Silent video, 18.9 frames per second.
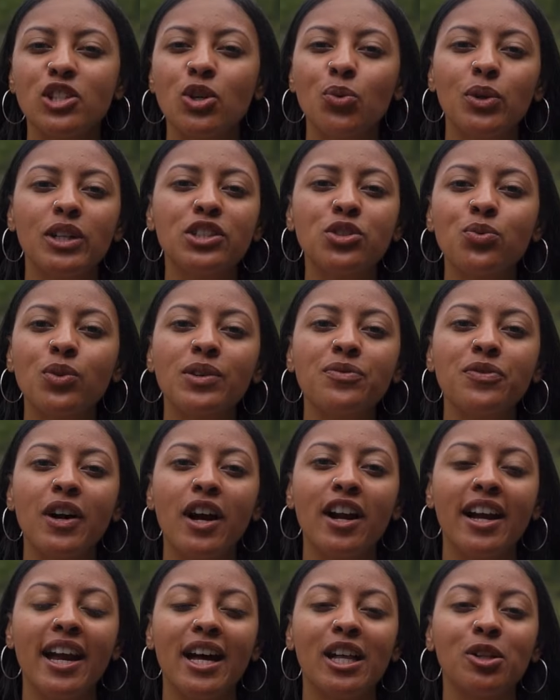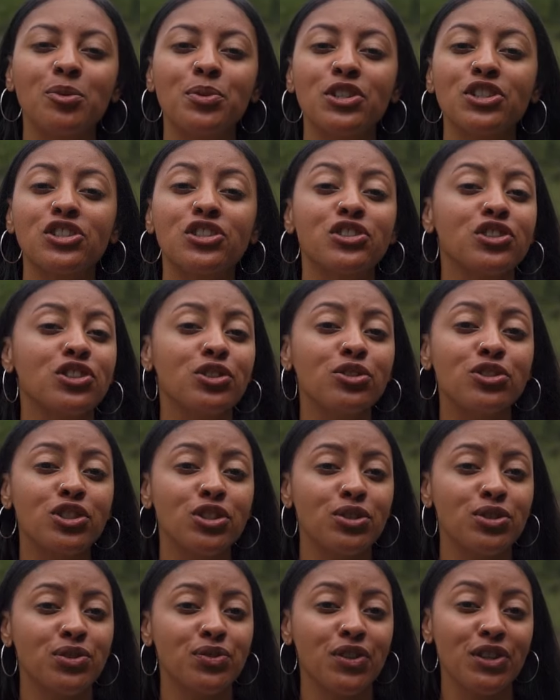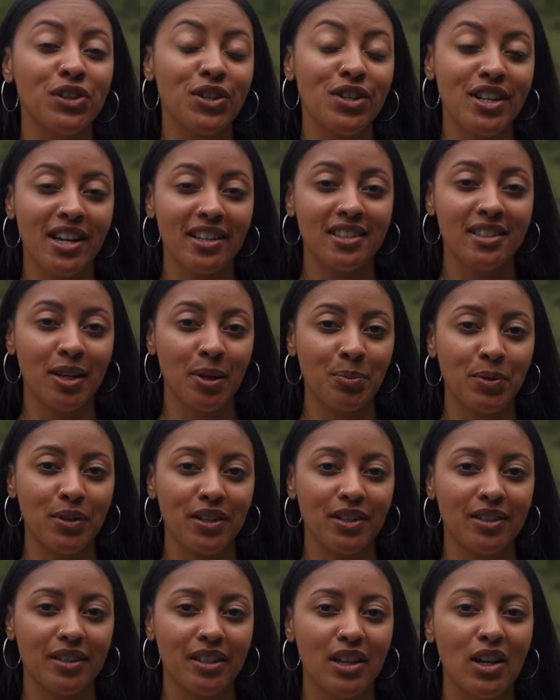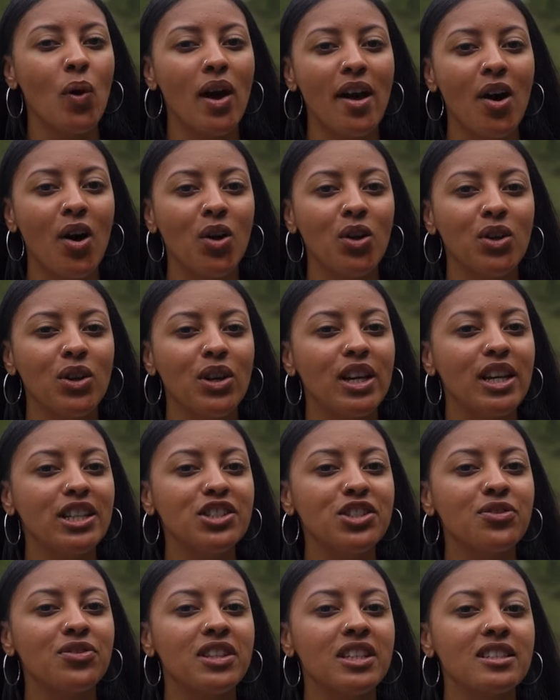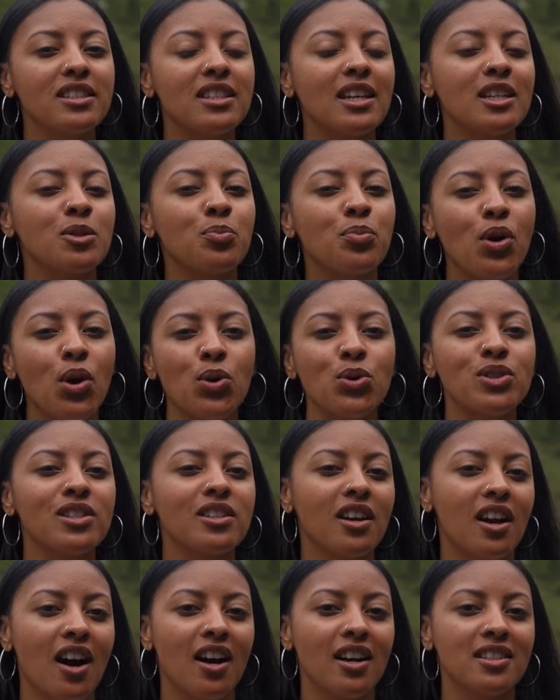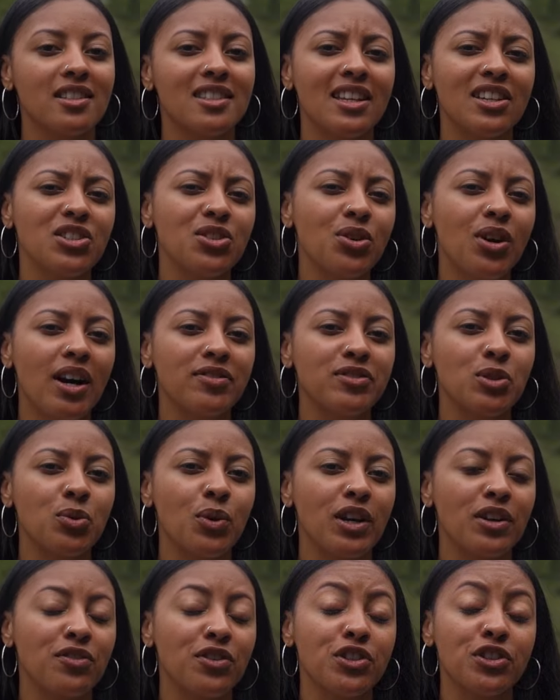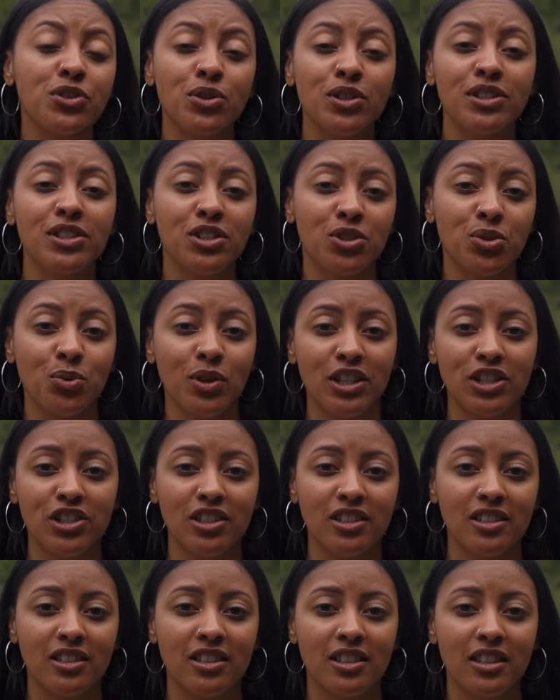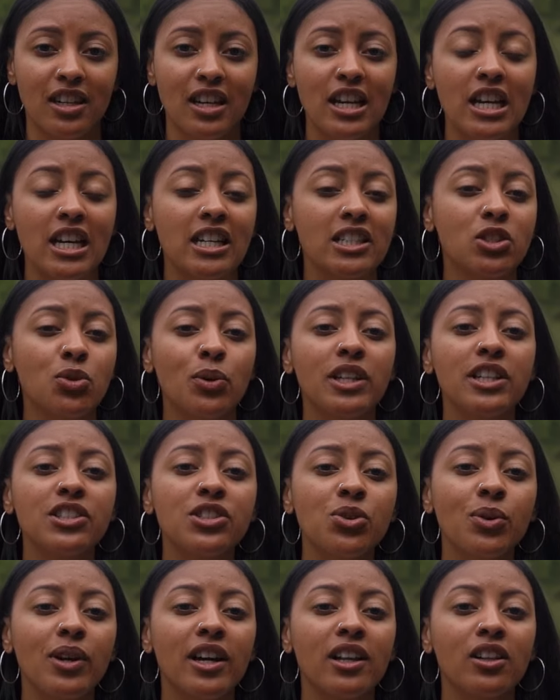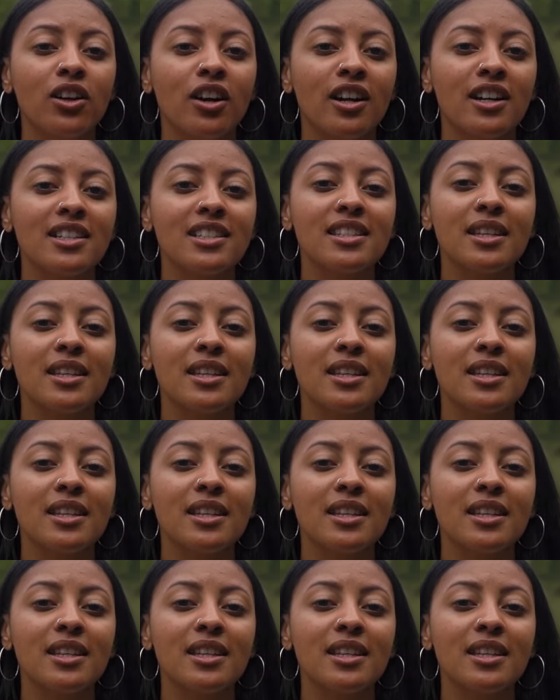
So which rimfire caliber should you choose for your next upper? Well, each of these has pros and cons that you'll have to weigh for your situation. A 22 LR